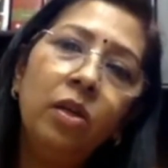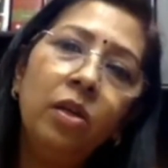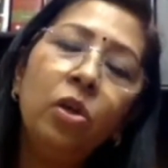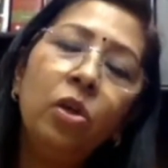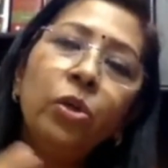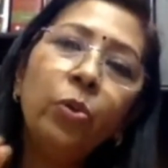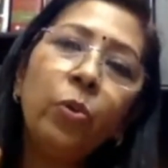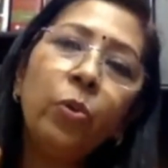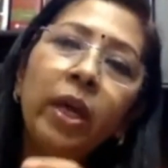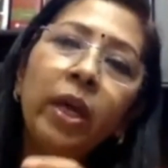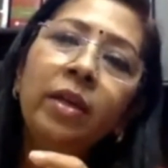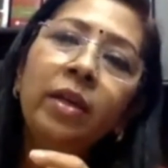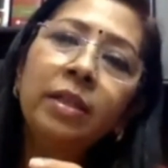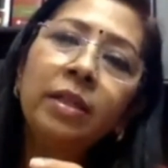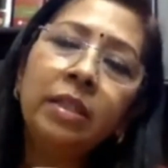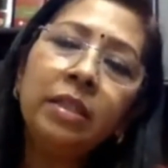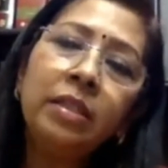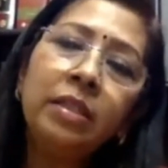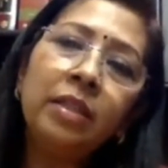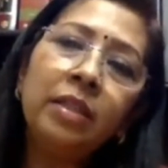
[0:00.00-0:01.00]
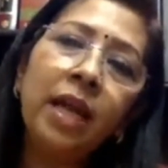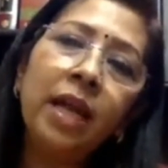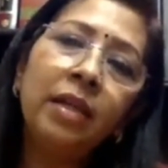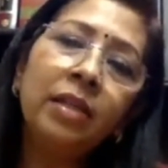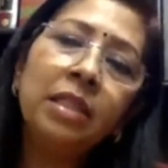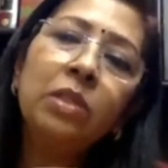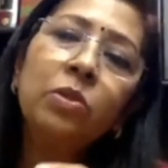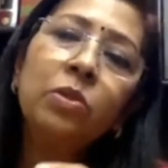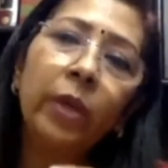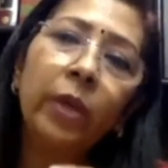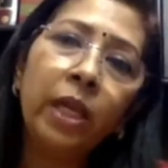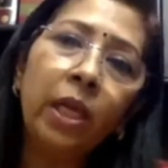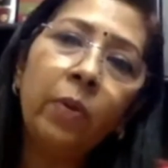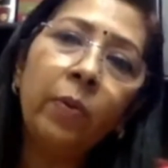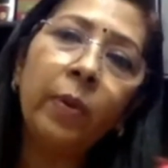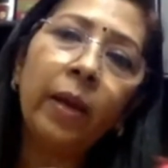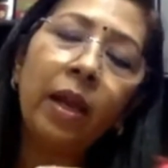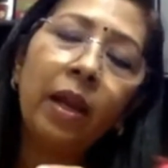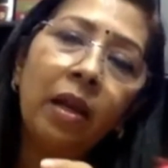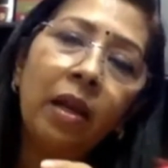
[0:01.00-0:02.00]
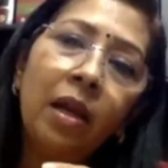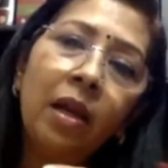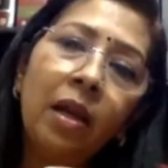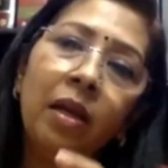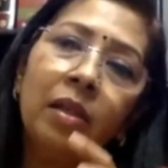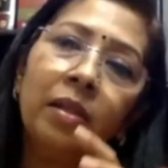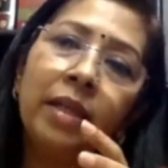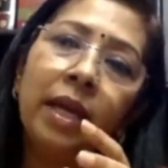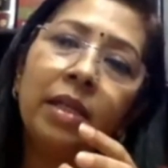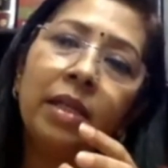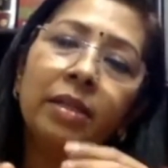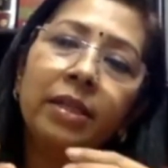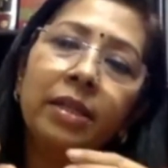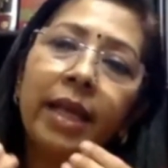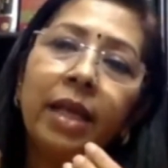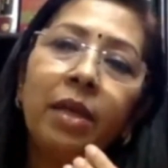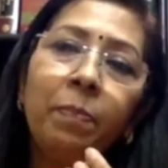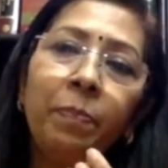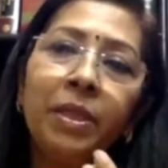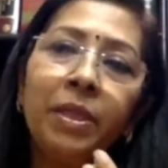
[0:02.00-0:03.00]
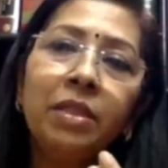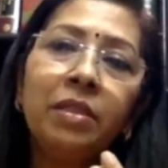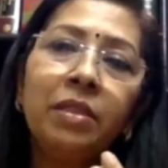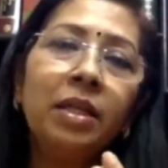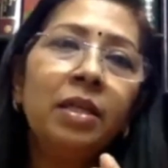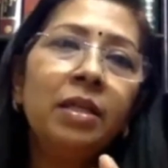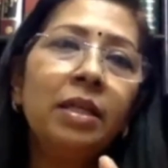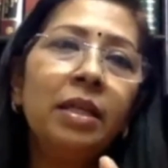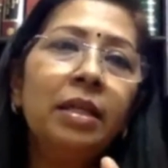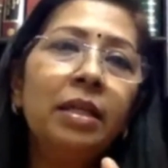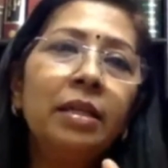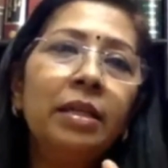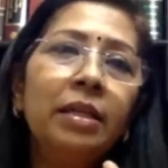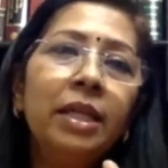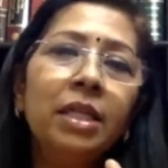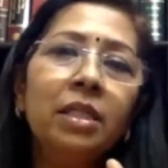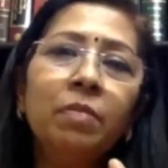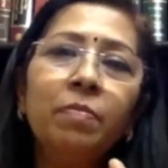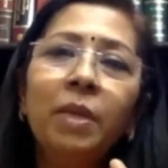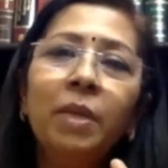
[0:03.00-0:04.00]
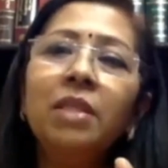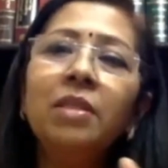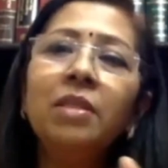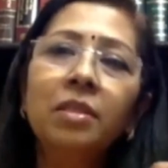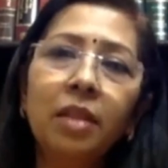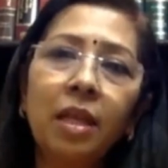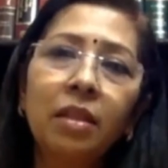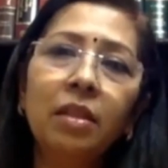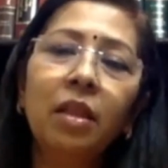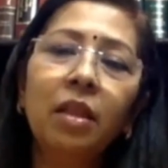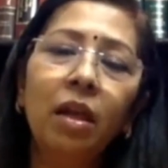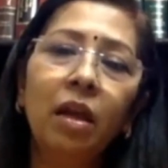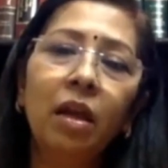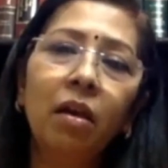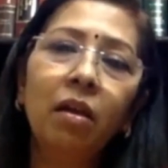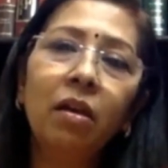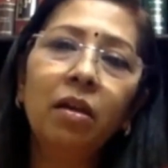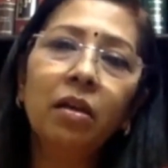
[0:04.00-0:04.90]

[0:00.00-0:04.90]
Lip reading: Now you can understand this very well, that 10% increase means nothing.